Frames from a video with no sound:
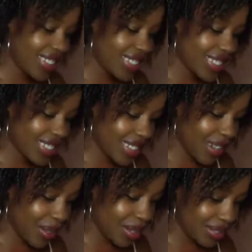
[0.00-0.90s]
Let's see
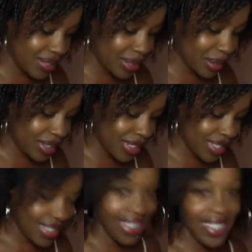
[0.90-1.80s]
how I do
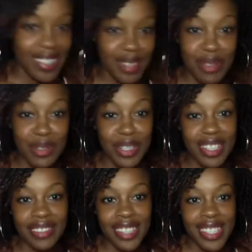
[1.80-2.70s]
this. Guys, I'm so
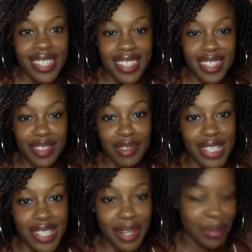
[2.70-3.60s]
nervous. This isn't the
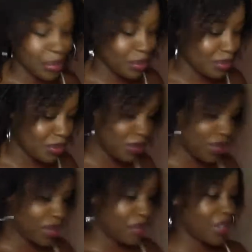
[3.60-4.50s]
right time to
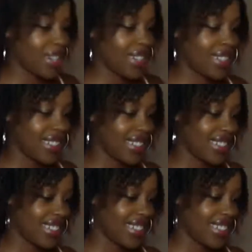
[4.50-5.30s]
pop champagne.